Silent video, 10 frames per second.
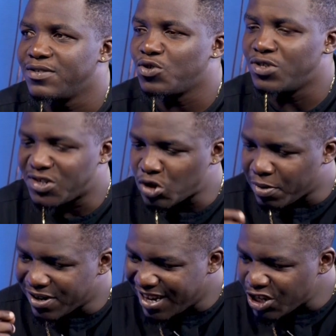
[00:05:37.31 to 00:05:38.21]
So the
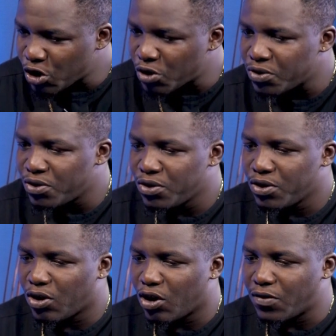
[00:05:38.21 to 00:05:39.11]
subordination
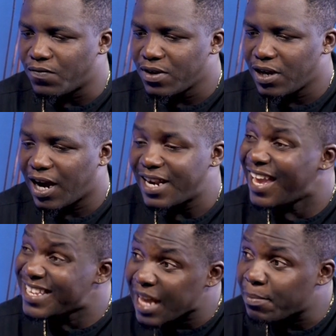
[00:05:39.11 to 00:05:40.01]
of
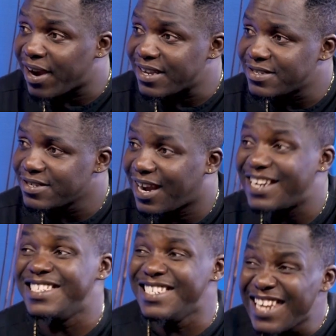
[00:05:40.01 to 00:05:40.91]
an enterprise
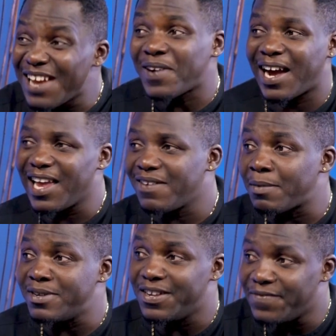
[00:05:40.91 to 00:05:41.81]
can never
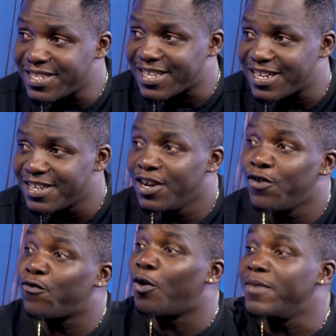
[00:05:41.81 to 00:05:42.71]
ever be deviated
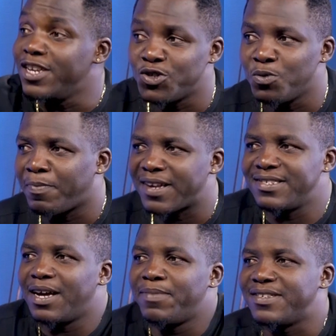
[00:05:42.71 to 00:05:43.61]
from his own
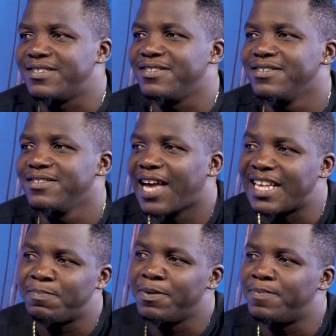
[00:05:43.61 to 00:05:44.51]
personal person.
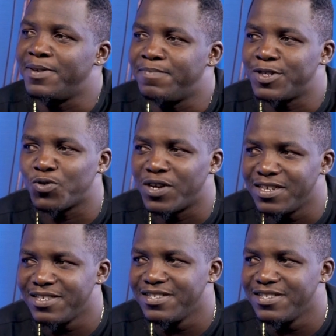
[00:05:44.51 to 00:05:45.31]
That's PP, P square.